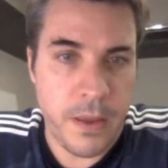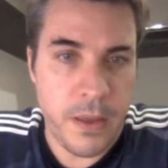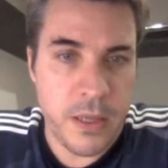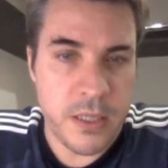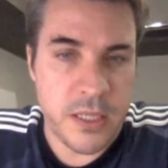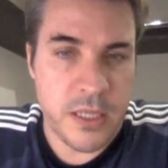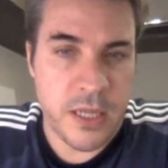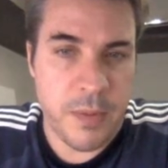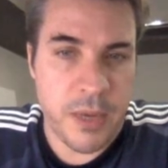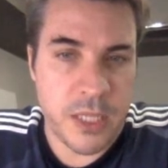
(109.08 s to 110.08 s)
So the
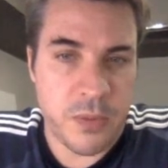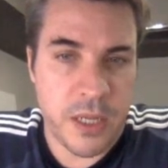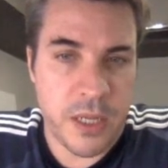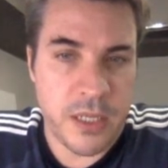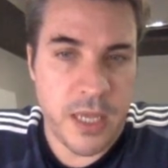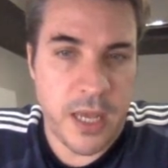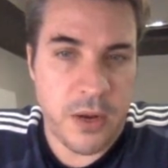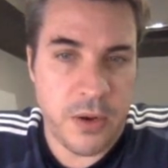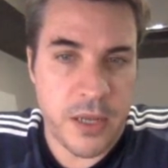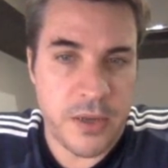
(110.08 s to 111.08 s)
database we need to get
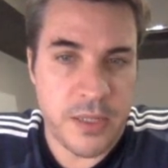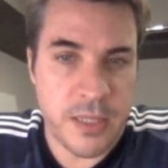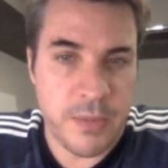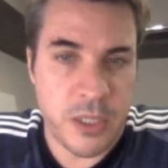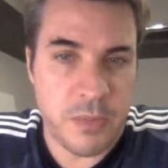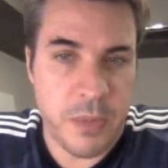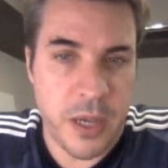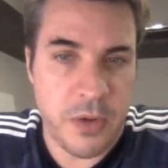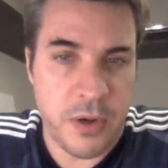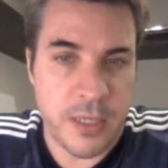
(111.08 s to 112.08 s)
on here is the Moss
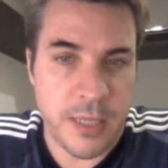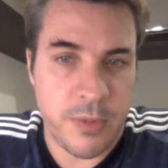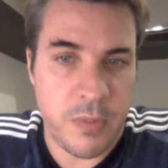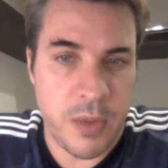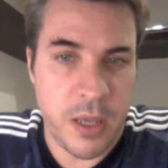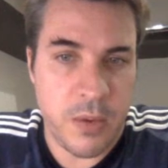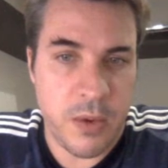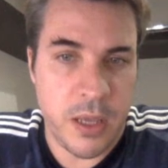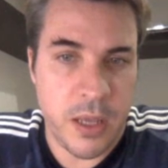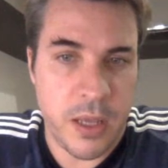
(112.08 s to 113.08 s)
Bedrock WP
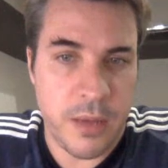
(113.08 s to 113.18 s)
one here.